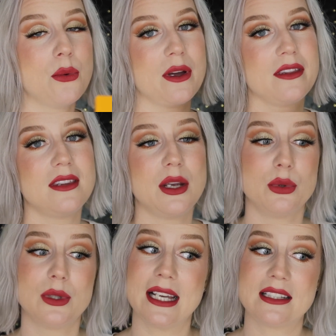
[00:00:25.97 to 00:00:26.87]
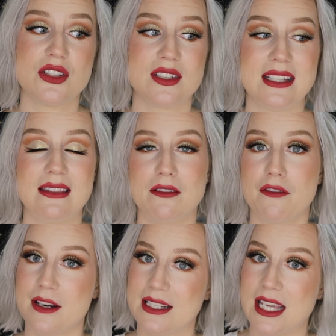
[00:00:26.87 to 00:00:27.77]
whether they would like to see the
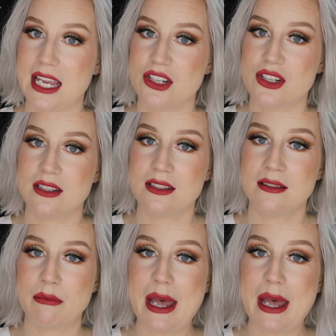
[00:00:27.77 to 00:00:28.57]
Friendcation